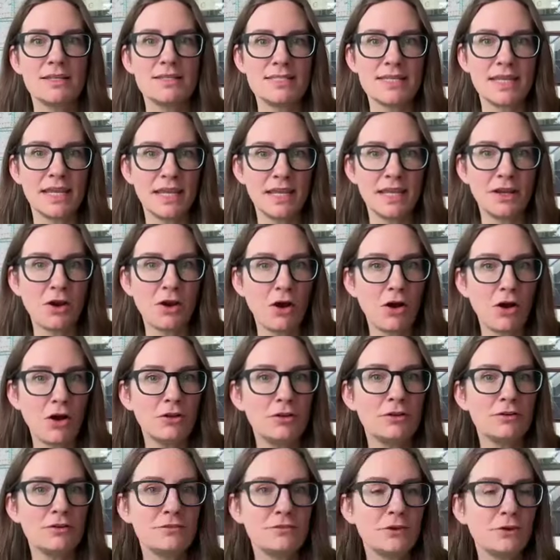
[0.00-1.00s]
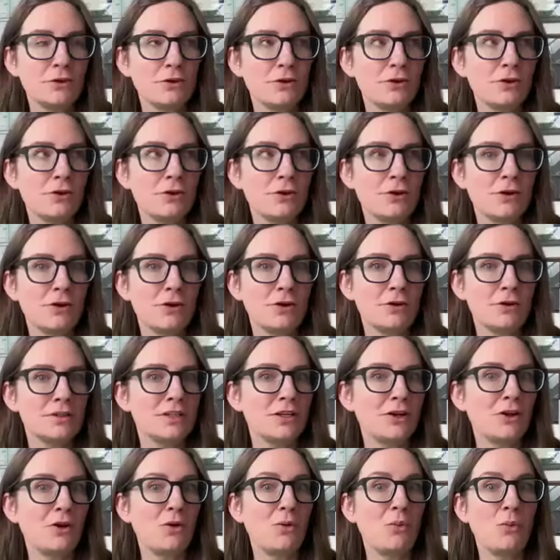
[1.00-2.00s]
take all of your,
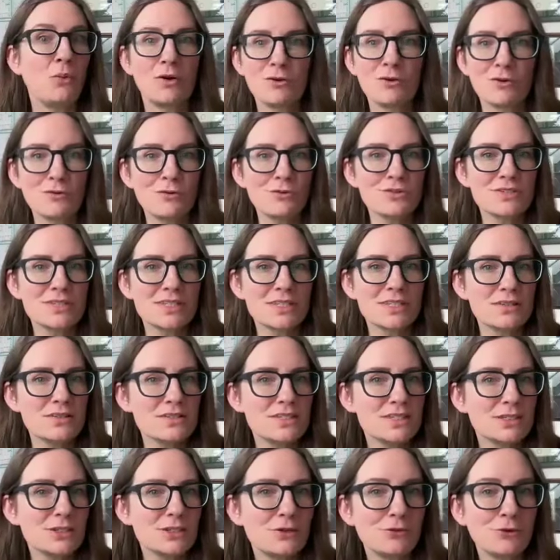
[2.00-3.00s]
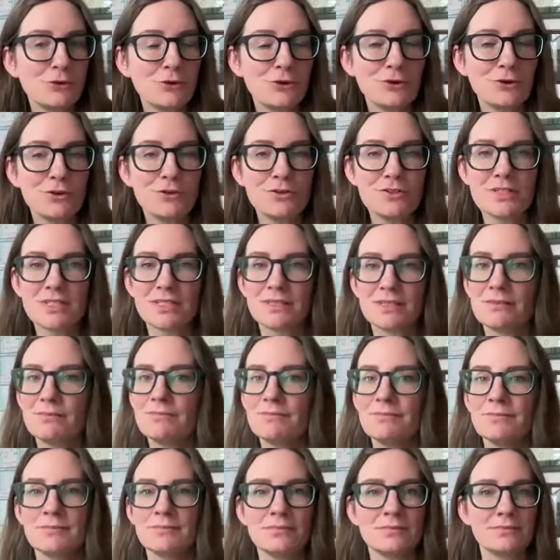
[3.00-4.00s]
wonderful skills that you've learned
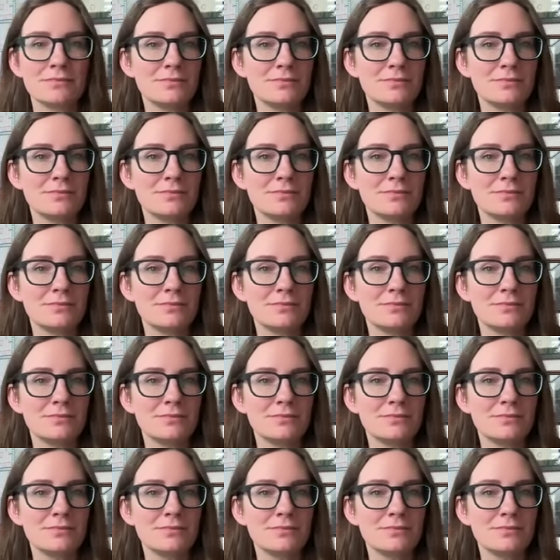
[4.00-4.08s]
in